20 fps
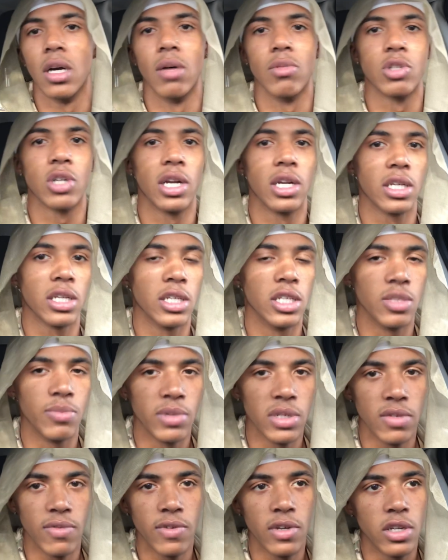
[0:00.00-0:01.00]
I'm trying to get as
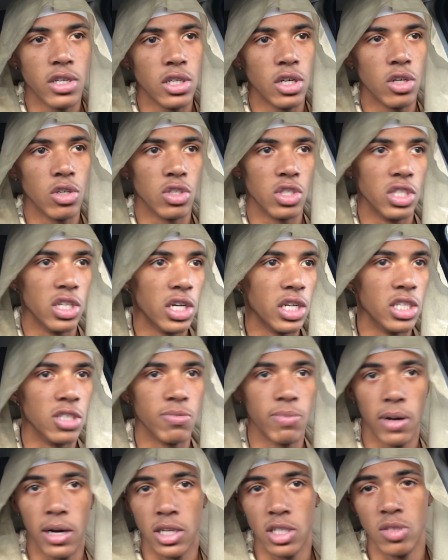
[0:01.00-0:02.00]
many videos done
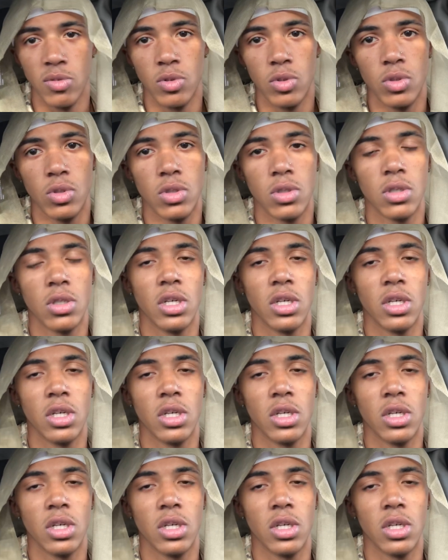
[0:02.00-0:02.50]
as possible